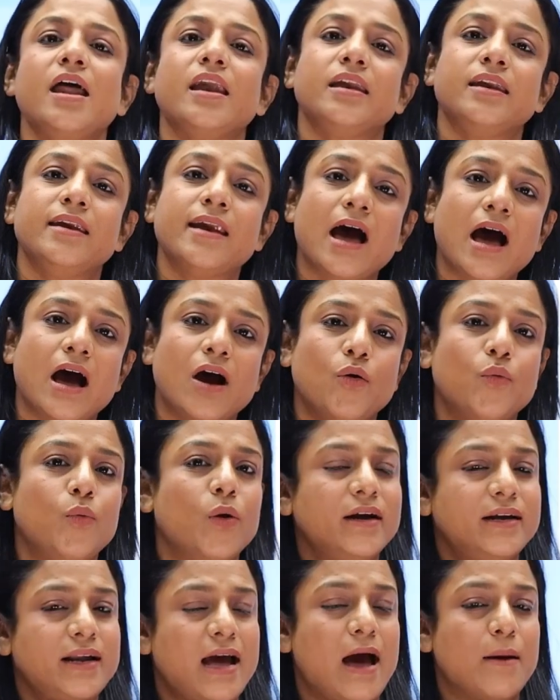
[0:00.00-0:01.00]
Now
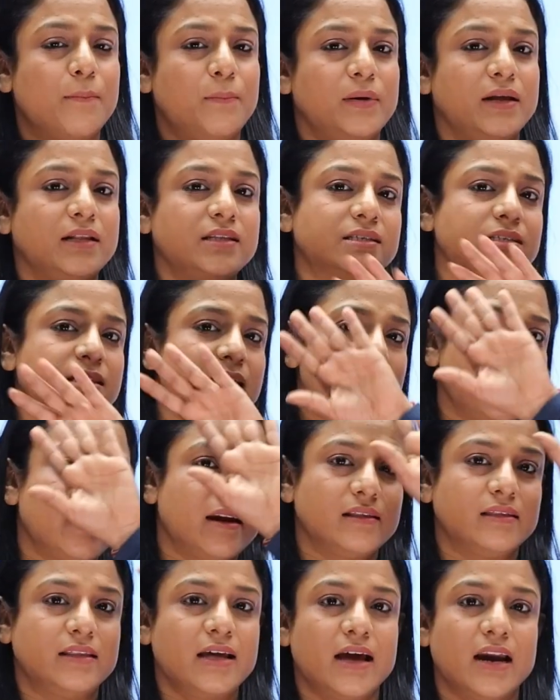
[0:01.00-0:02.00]
what happens,
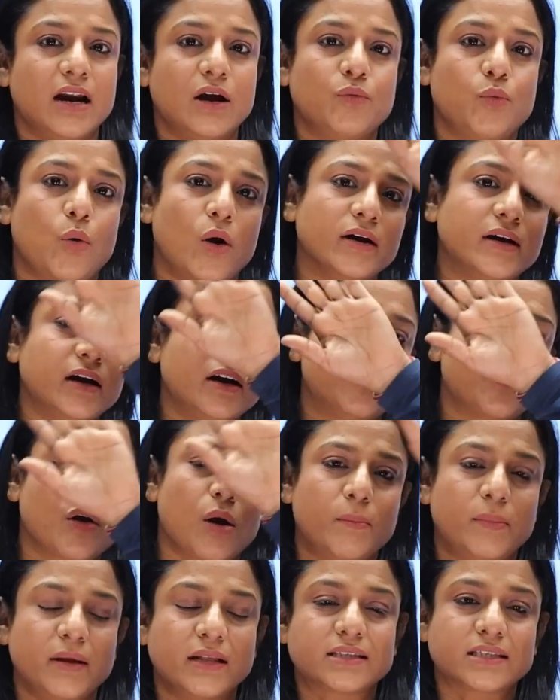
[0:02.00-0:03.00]
there are water
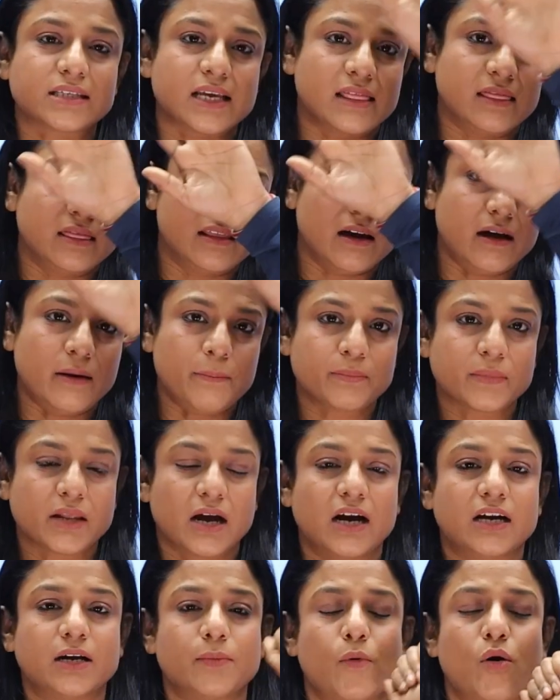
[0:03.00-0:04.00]
droplets in the
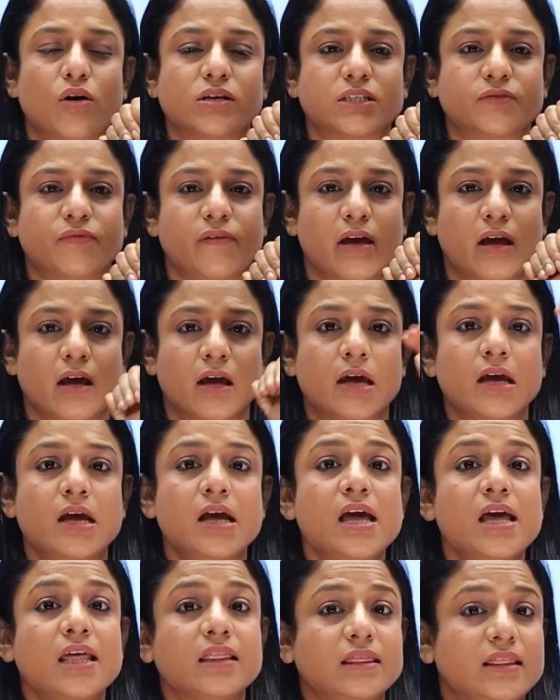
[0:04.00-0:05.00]
atmosphere.
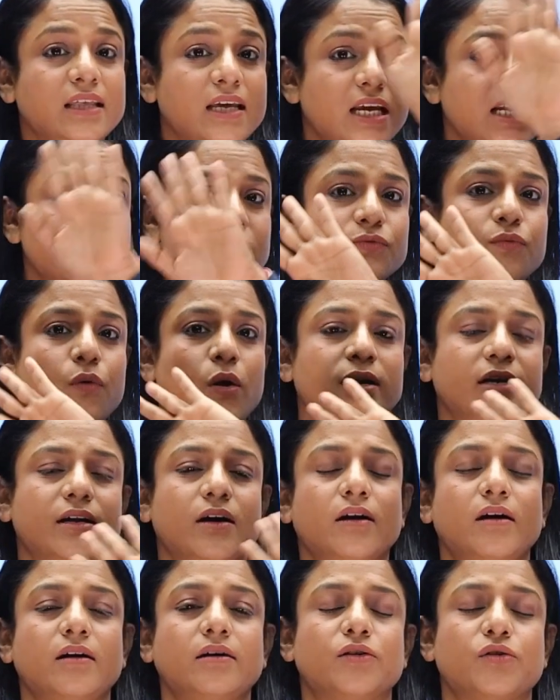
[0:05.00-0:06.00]
These
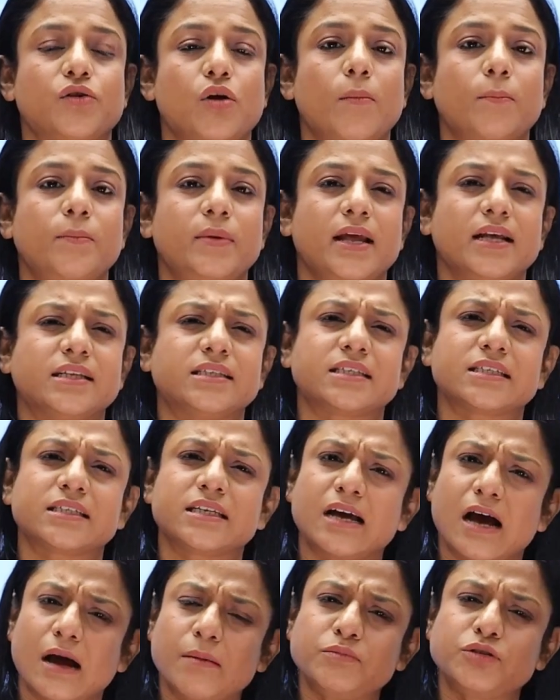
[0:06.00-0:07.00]
water droplets
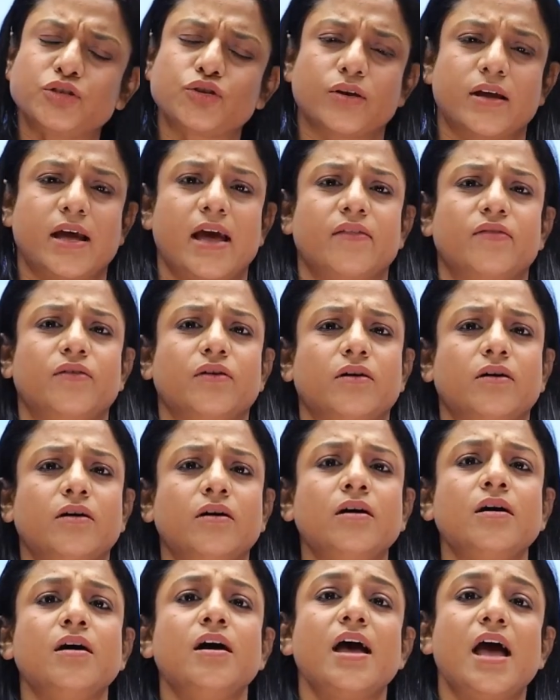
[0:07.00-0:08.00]
come
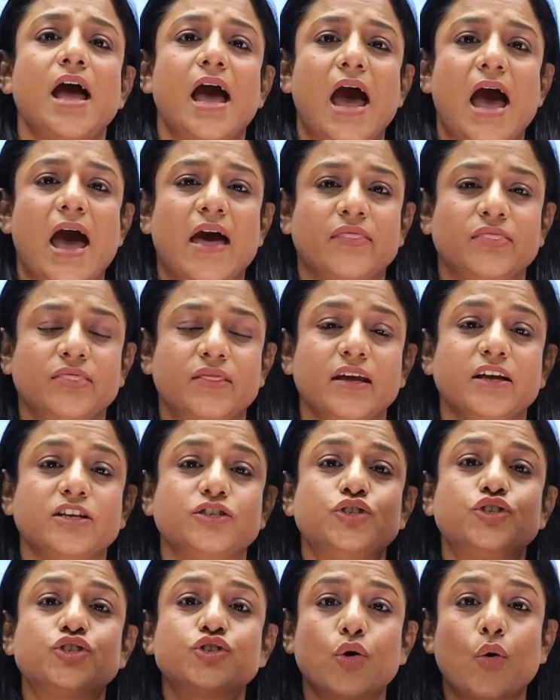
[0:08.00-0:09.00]
together and
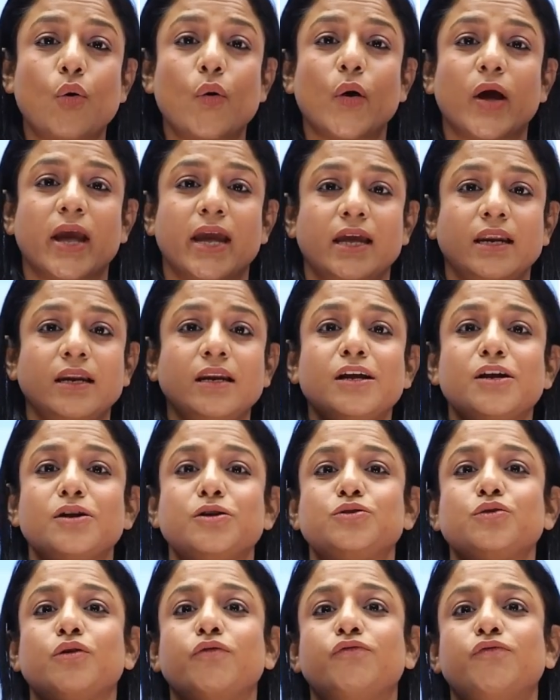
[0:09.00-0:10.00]
they join
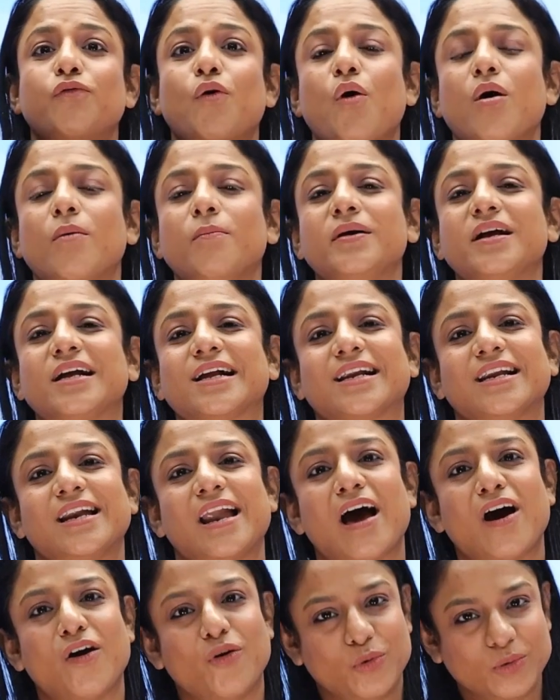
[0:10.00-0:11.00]
to form
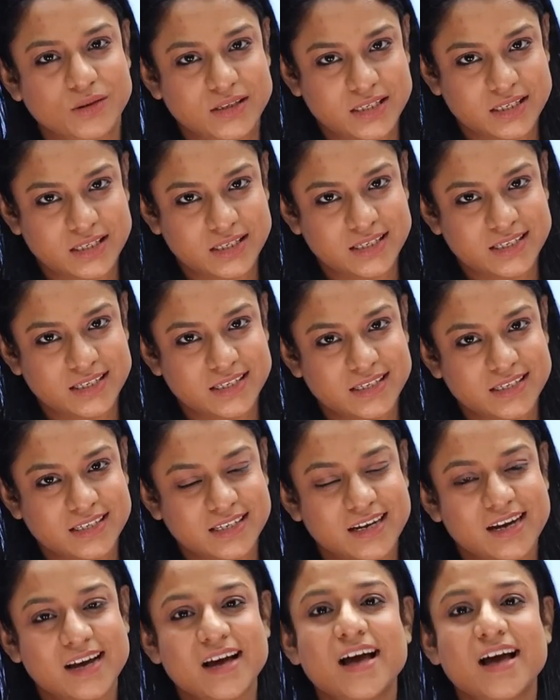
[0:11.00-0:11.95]
clouds.